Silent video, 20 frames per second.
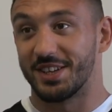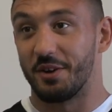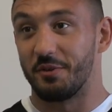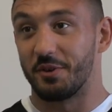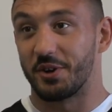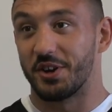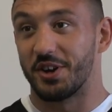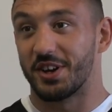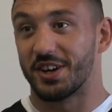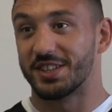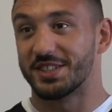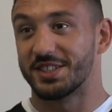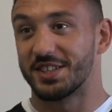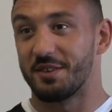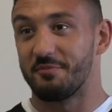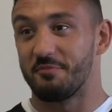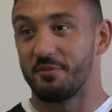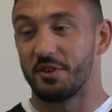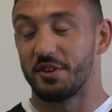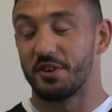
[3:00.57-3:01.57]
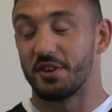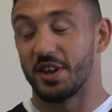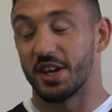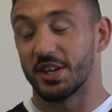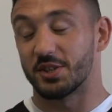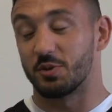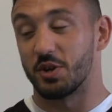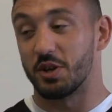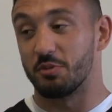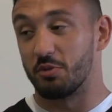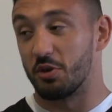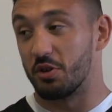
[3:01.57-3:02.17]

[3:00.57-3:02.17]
how we go against them next week.